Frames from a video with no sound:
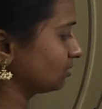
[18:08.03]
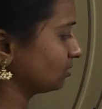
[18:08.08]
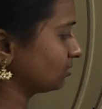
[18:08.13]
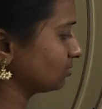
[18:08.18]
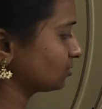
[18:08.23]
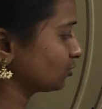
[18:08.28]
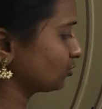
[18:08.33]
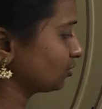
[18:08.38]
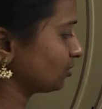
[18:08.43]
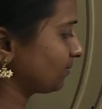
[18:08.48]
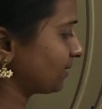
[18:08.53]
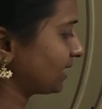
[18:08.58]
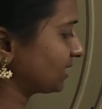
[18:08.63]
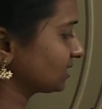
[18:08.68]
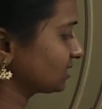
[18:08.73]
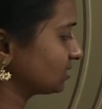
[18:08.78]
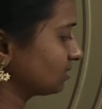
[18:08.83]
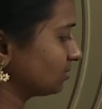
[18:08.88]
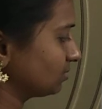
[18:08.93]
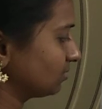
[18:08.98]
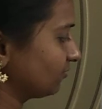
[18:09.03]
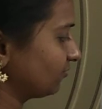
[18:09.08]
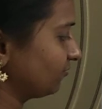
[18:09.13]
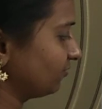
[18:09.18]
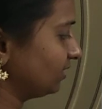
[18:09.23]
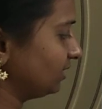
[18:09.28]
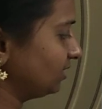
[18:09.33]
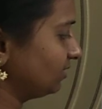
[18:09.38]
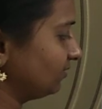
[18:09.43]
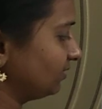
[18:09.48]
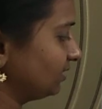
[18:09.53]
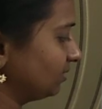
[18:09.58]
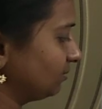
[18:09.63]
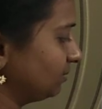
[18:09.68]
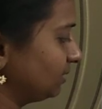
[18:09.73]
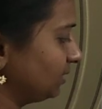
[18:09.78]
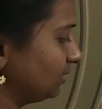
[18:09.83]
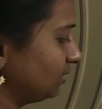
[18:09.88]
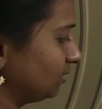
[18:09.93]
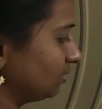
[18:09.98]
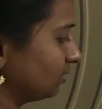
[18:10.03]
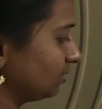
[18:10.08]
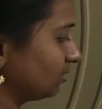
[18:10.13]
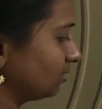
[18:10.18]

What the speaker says: So the field will be